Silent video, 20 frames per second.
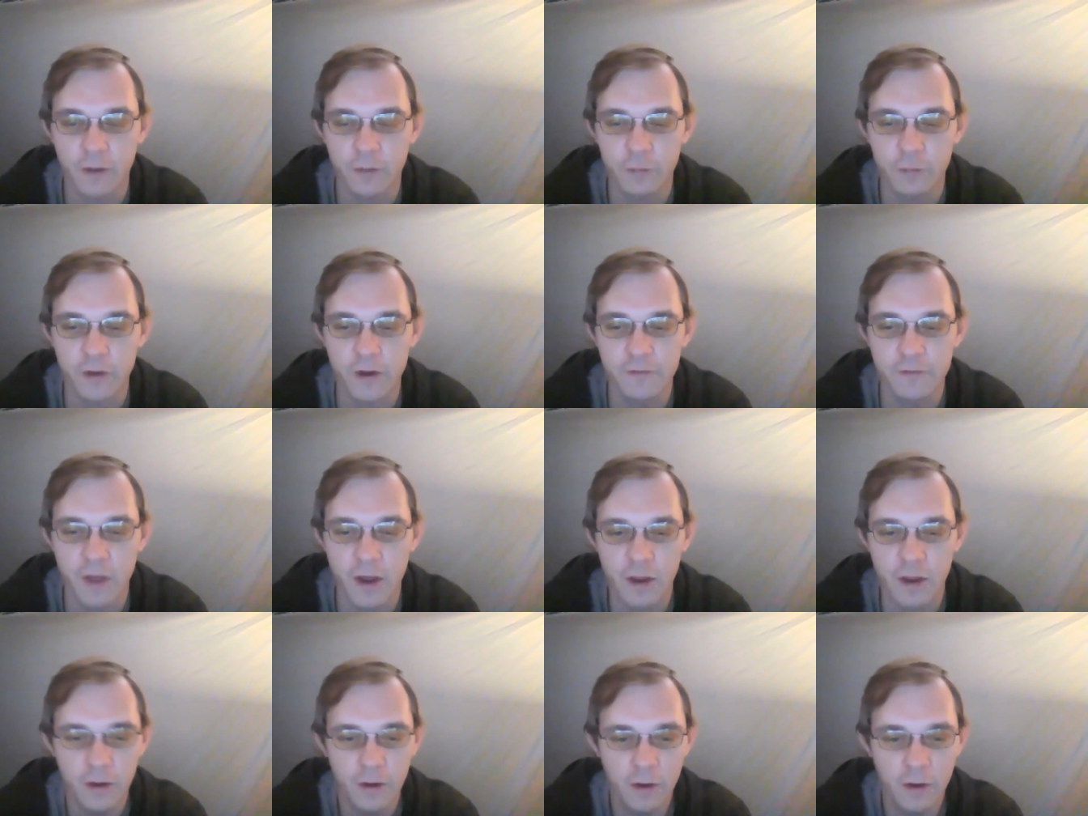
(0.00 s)
I believe
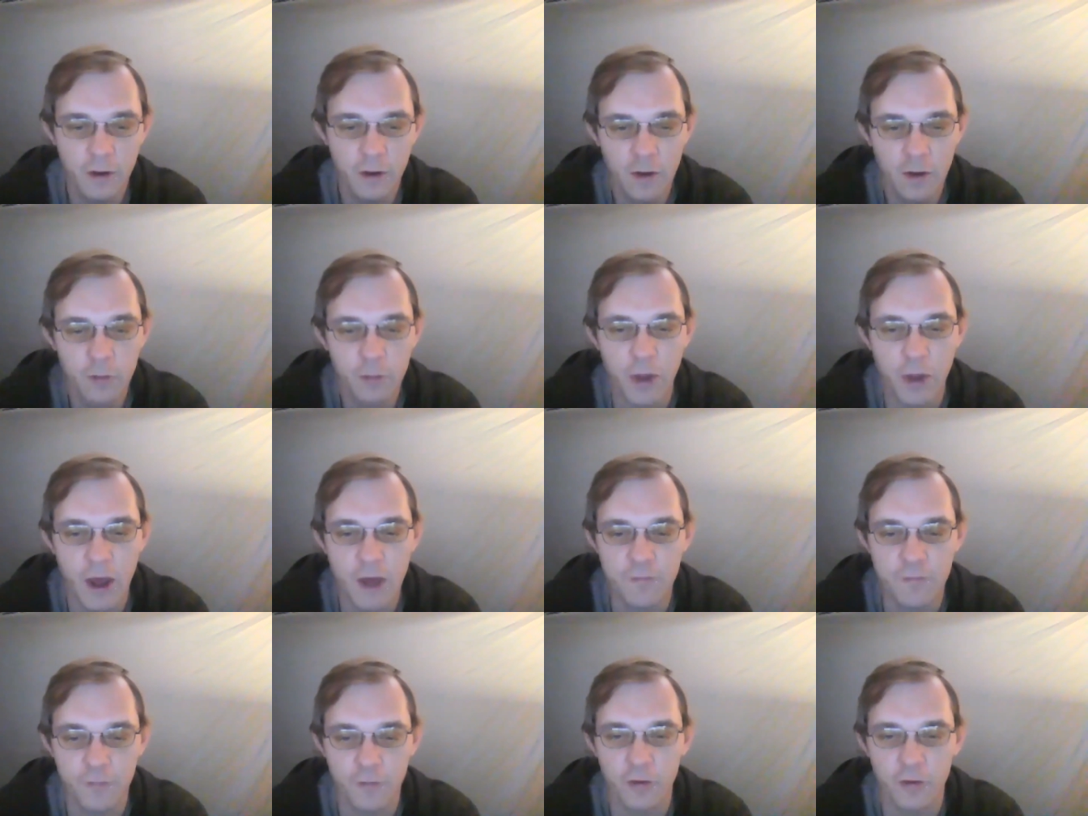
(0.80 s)
they
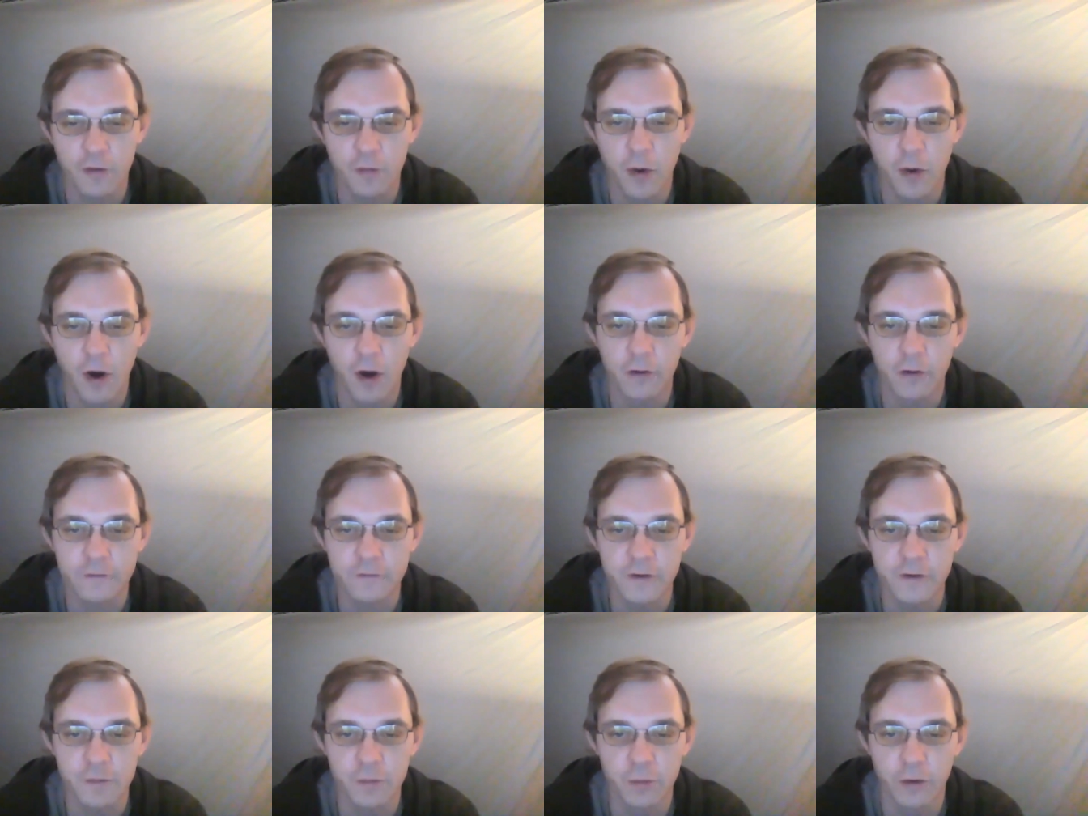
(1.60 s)
pay for their
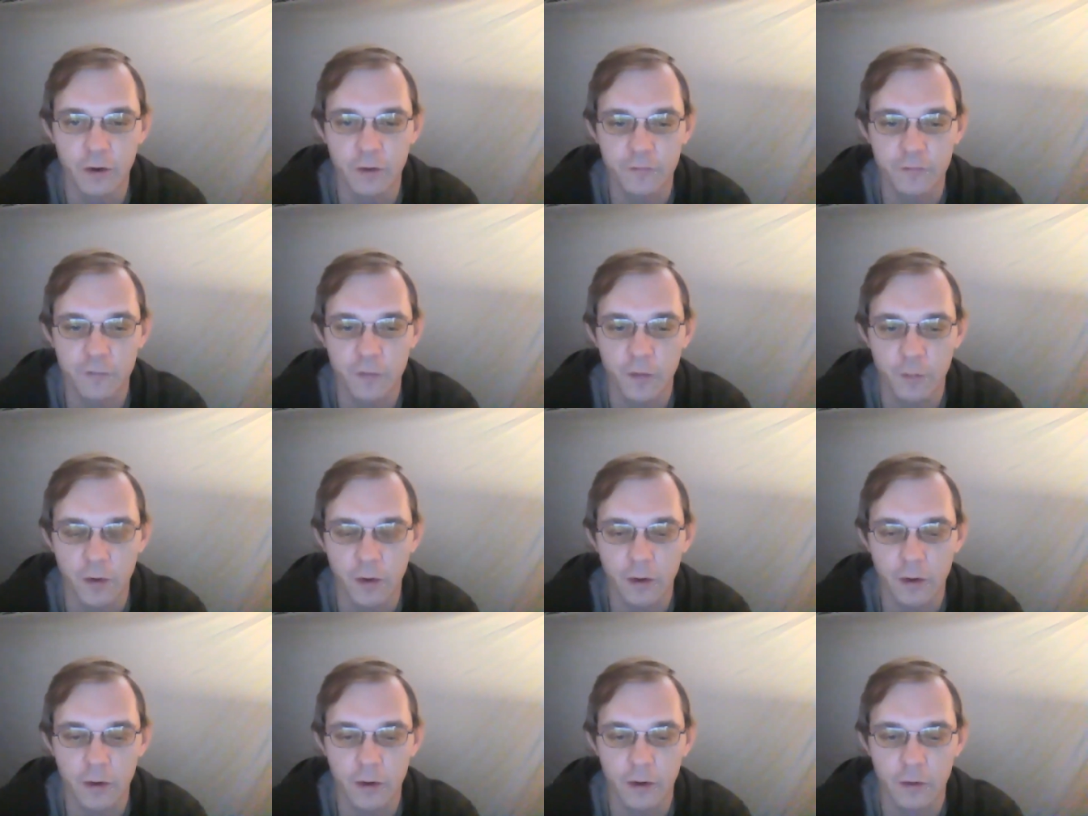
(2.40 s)
policy book from
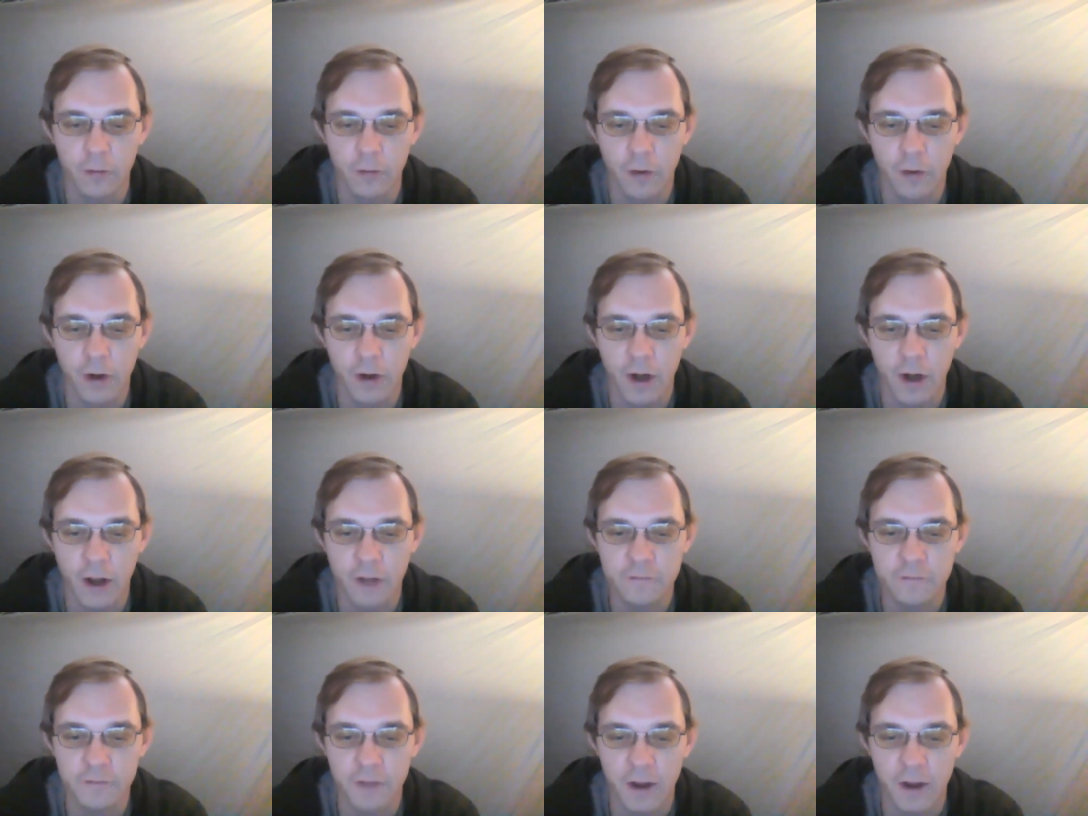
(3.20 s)
an
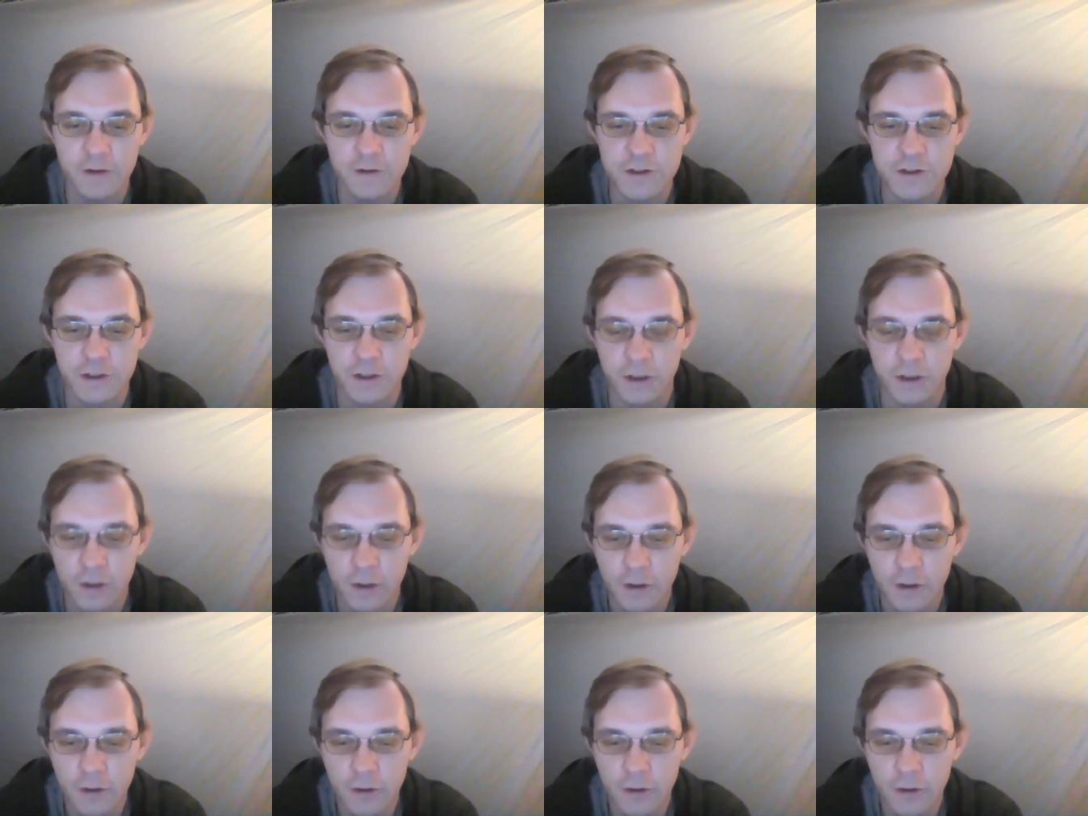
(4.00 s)
organization